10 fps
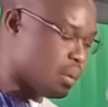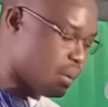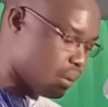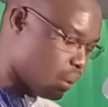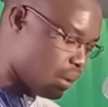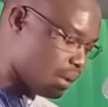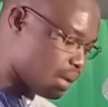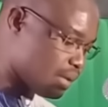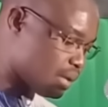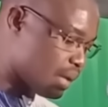
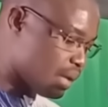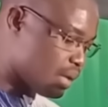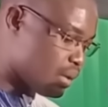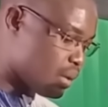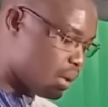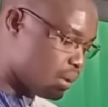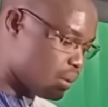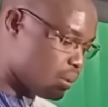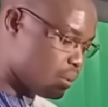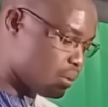representing an increase of